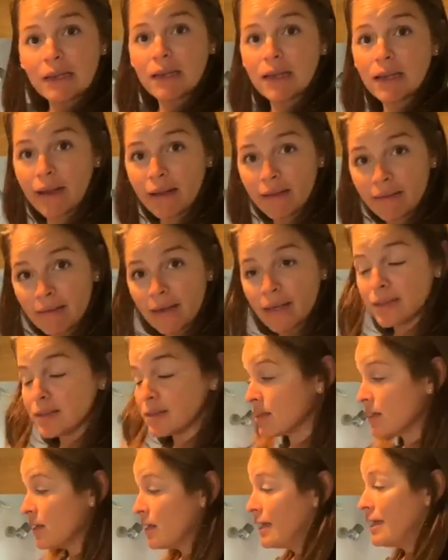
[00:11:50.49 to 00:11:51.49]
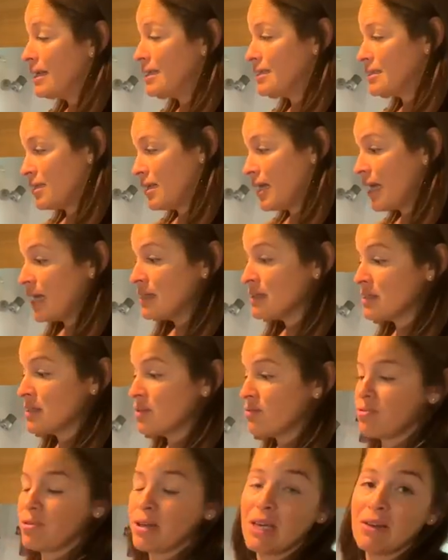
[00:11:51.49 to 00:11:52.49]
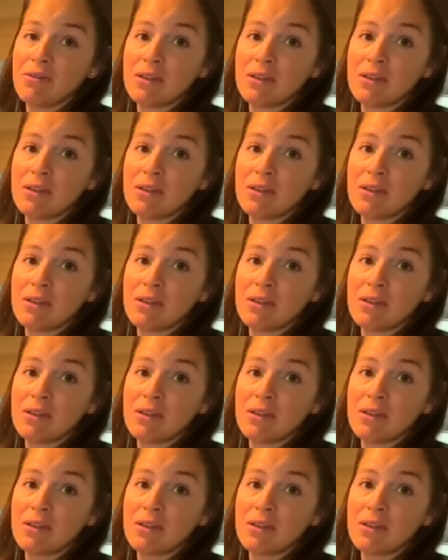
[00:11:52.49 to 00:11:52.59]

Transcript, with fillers: like that, it's nice. If you have